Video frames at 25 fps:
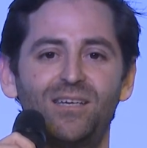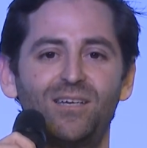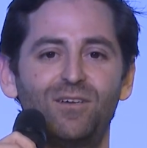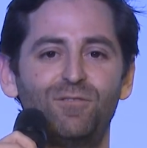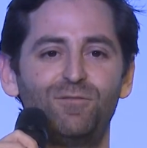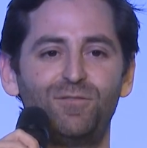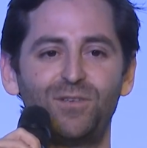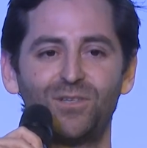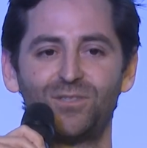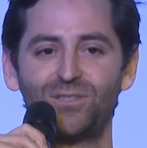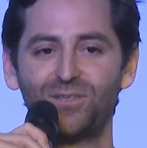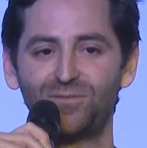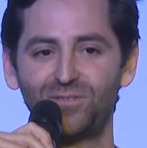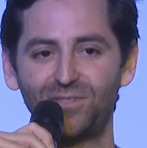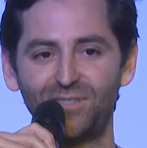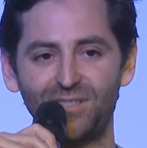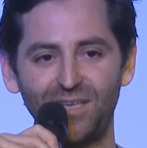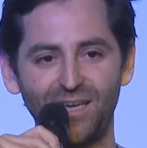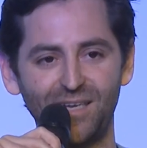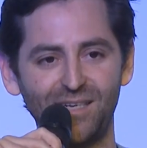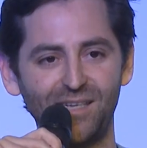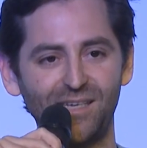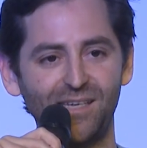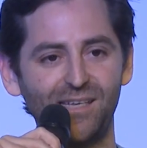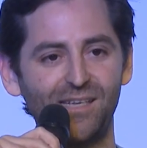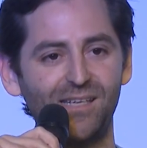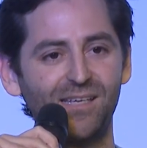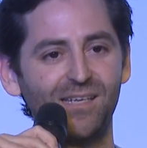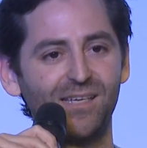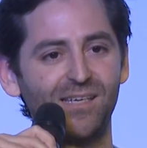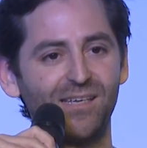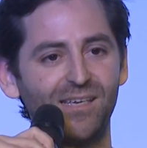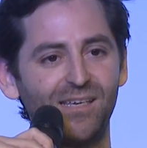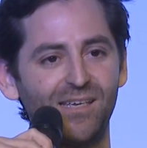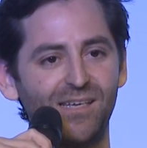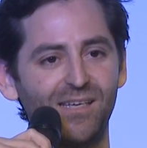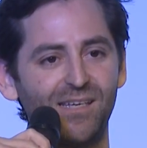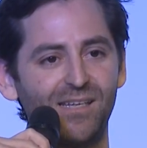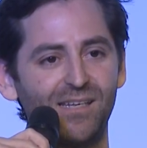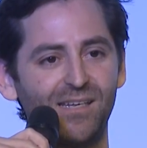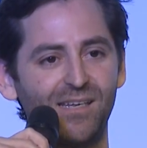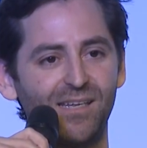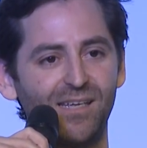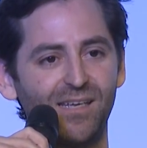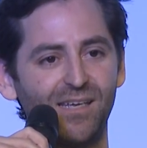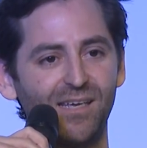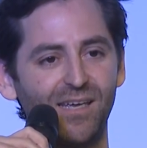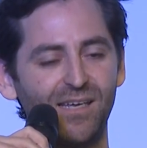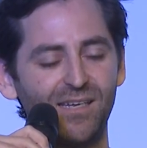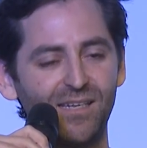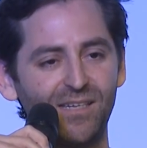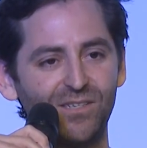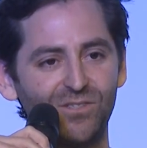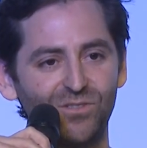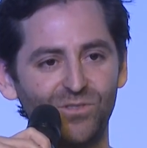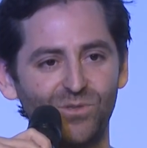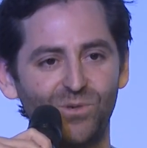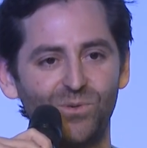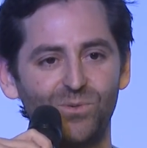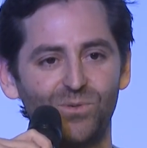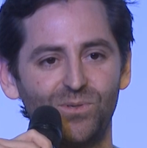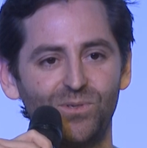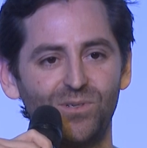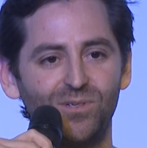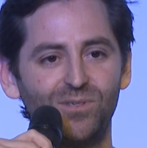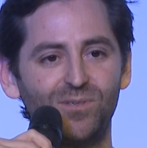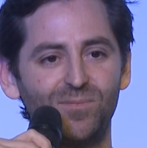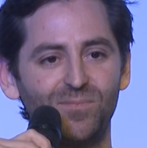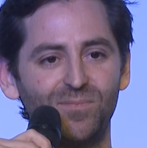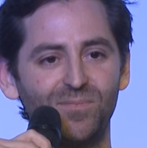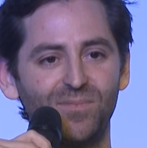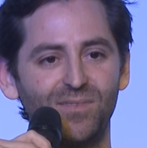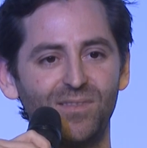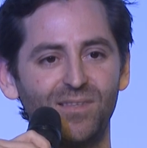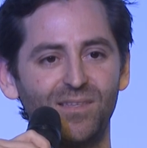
field of study, in any school,